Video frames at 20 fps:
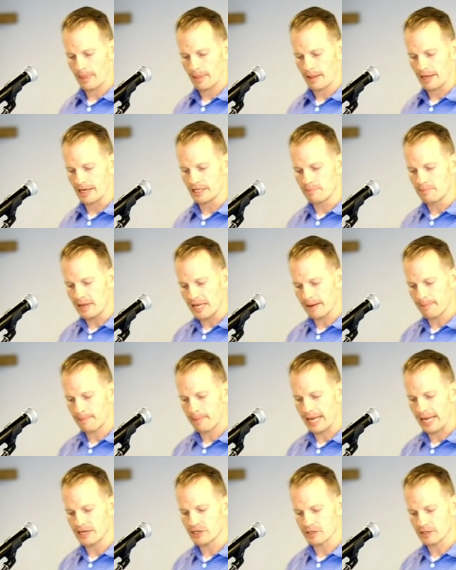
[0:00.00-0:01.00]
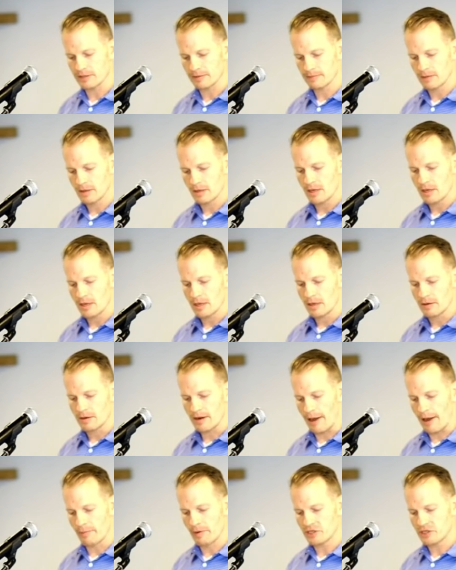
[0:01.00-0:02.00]
He's being patient,
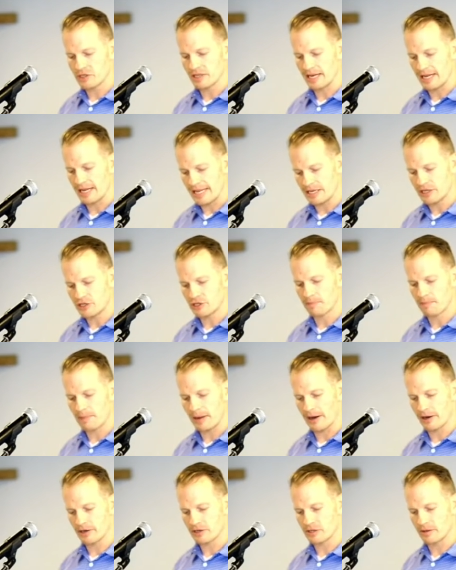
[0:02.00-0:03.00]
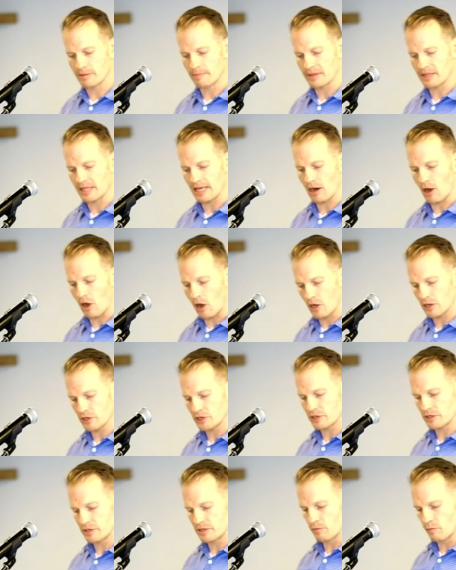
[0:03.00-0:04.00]
not wishing that any should perish, but that all
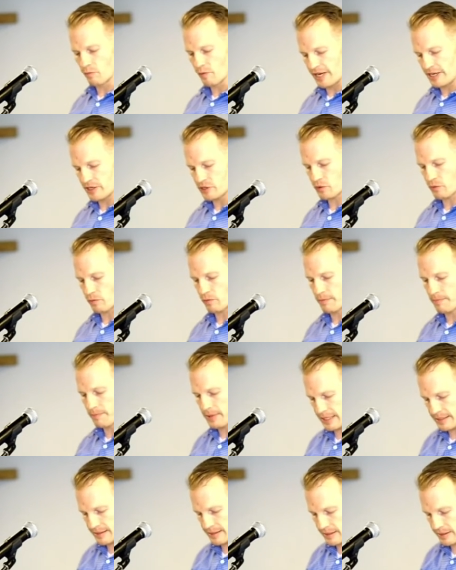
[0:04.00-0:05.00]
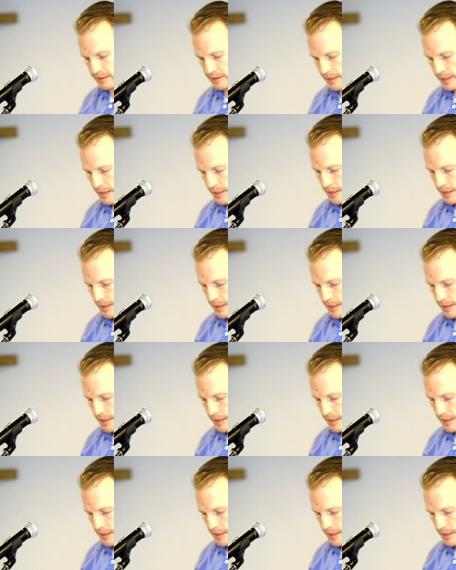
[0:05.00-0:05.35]
should reach repentance.